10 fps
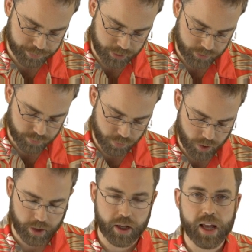plus
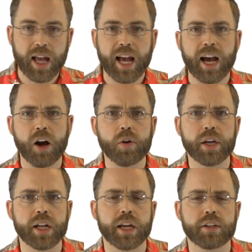1. How
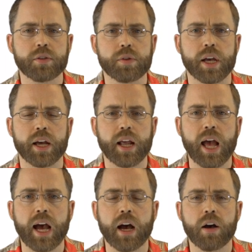can I do that?
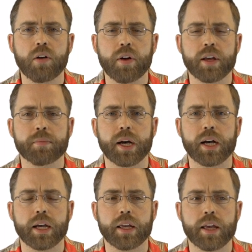How am
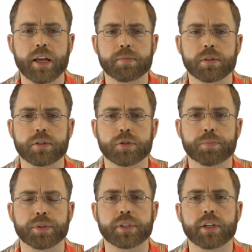I able to
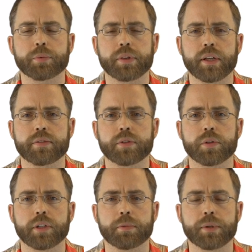predict what that's
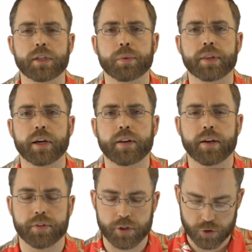going to be without
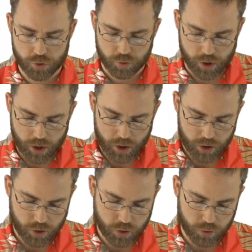having to do
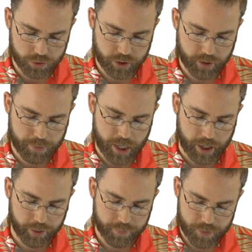a whole ton of
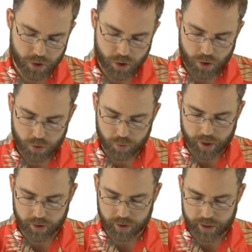math?
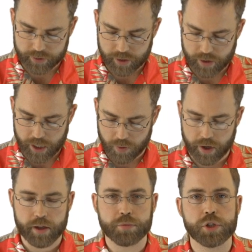Well, I'll tell you how
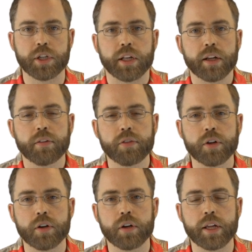I am cheating.
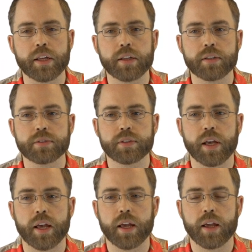There is
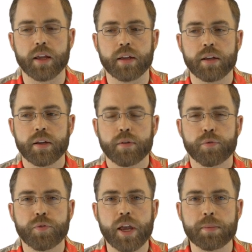a
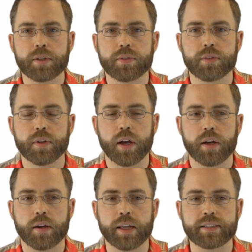famous
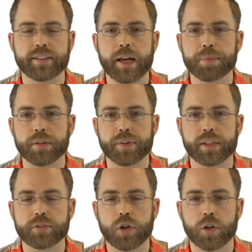example of
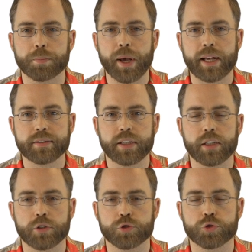this called
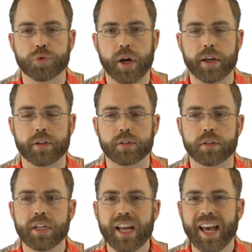Pascal's triangle,
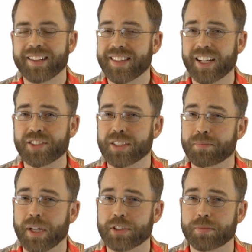and it's actually
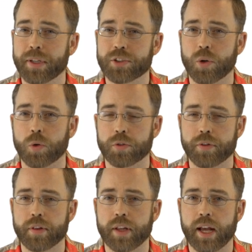much older
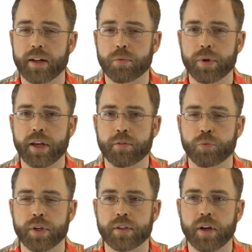than that. We have
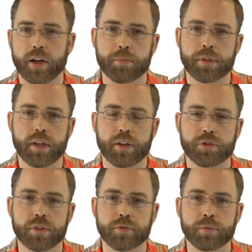written
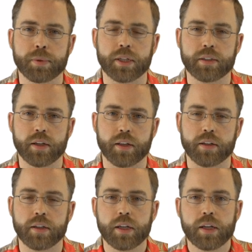documentation of it being
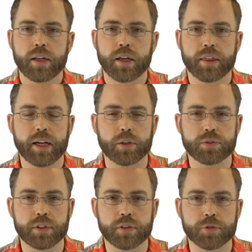done
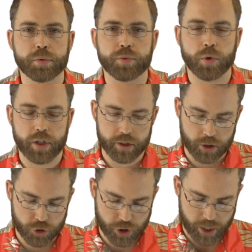1,000 years beforehand
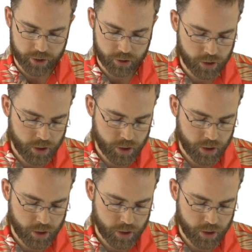in China.